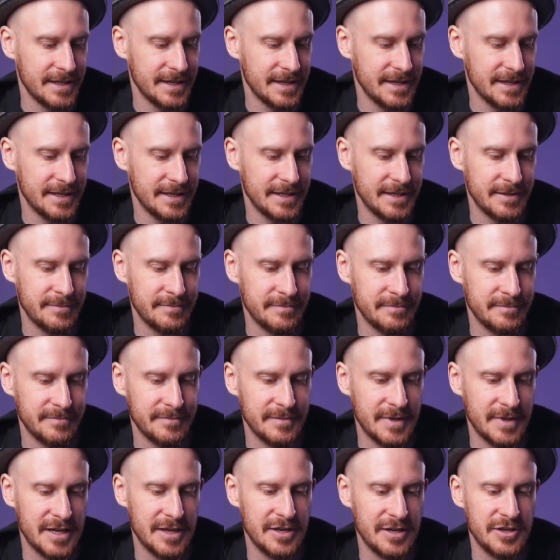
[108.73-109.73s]
um,
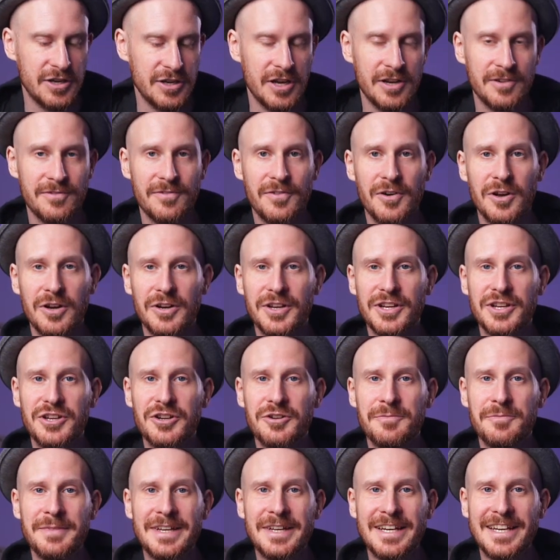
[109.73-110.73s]
not following
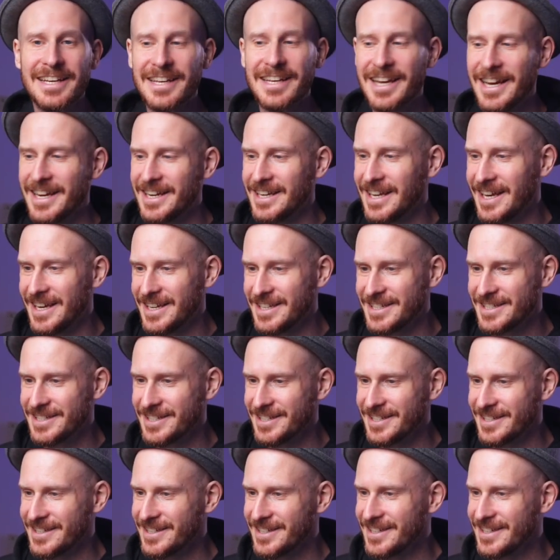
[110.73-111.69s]
your meeting guidelines.